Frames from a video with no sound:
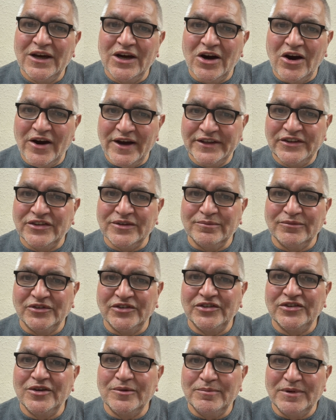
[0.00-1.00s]

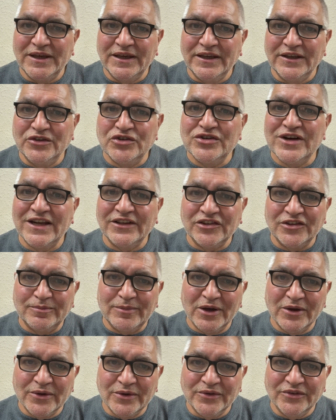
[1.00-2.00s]
items to be
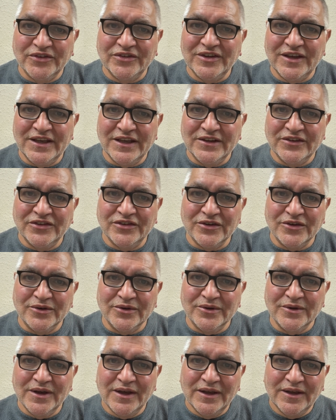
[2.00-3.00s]
transposed
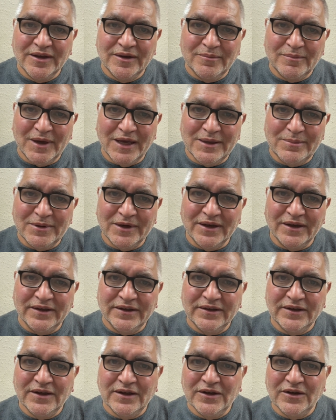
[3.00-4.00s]
into paper
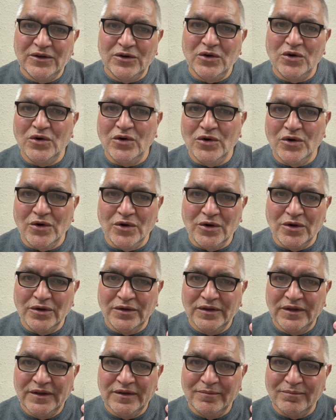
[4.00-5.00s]
or
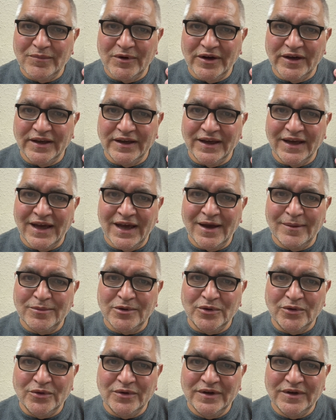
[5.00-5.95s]
my Apple